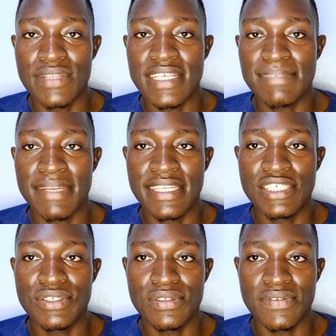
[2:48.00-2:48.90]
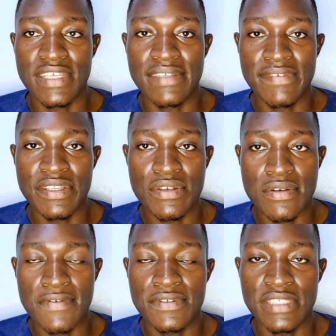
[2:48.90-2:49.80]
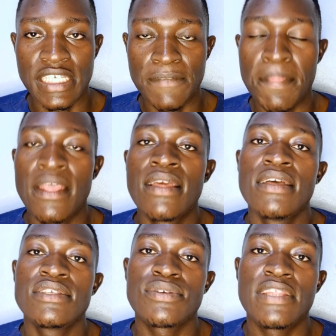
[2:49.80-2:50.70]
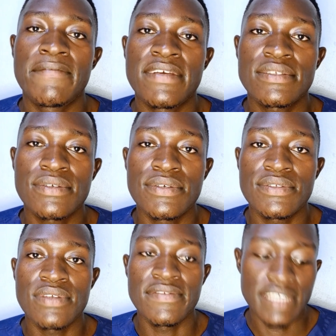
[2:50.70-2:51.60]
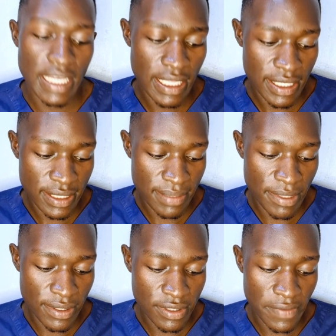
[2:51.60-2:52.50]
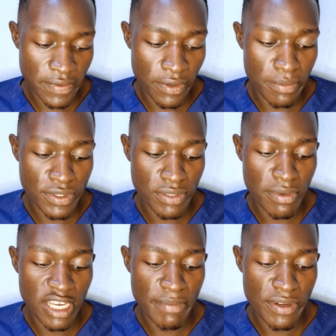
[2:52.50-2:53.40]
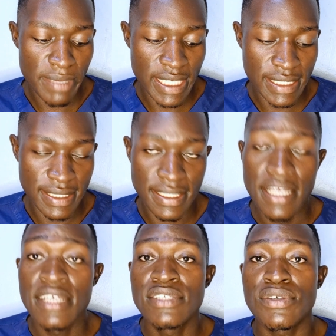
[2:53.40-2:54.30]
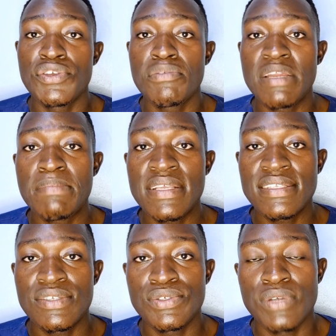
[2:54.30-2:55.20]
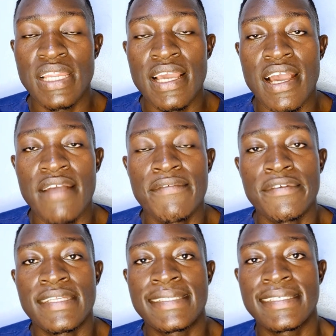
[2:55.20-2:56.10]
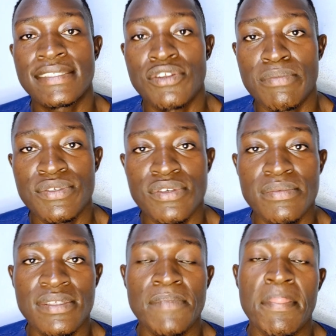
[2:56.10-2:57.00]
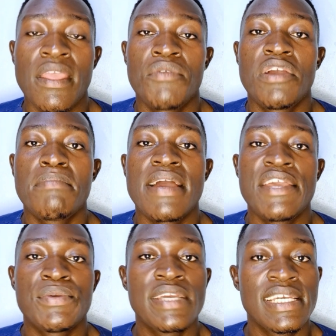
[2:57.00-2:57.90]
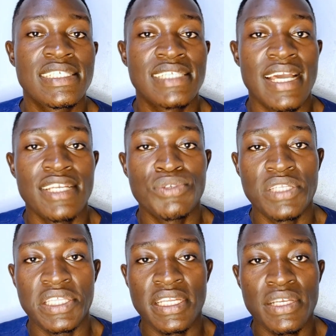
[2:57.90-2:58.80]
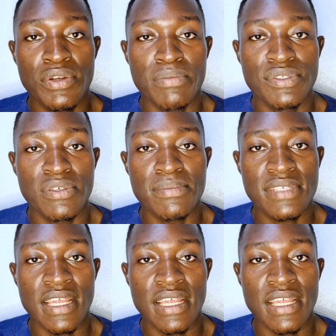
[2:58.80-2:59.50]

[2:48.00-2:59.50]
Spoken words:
explanation of the video of today. So the first cause you say it is because of chromosomal abnormalities. So human beings usually have 46 chromosomes, whereby you get 23 chromosomes